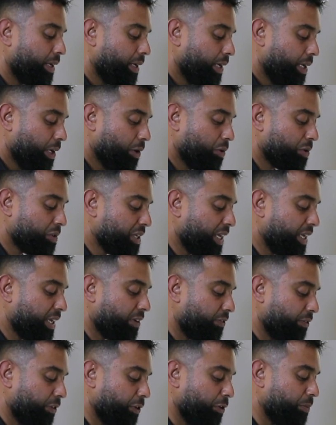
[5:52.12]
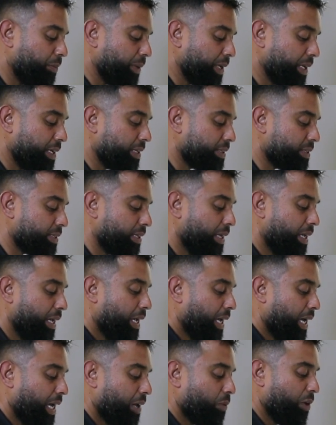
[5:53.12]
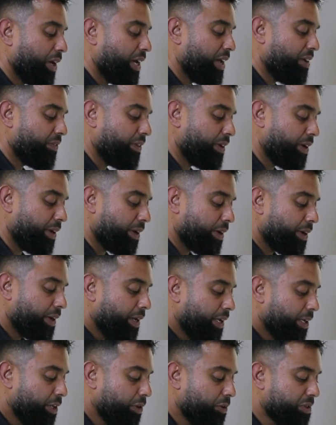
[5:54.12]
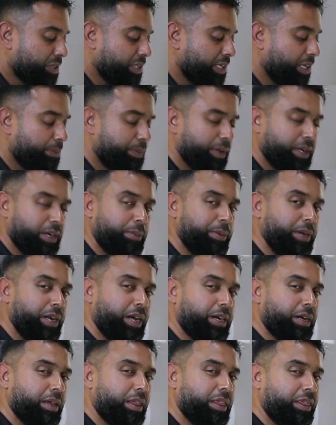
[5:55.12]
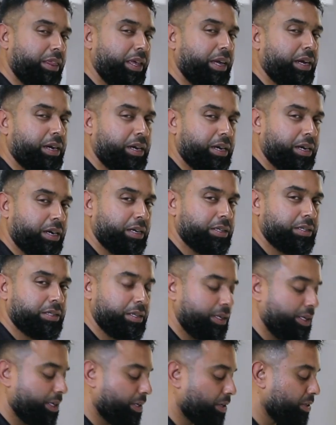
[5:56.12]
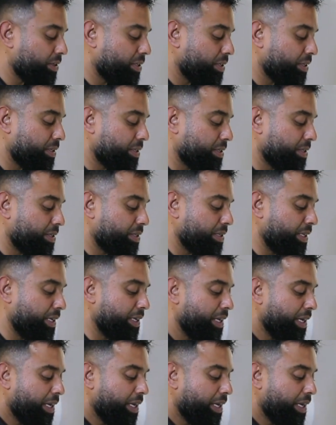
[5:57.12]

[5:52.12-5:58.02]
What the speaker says: It will take a few minutes, and whenever you see it becoming like a thick custardy consistency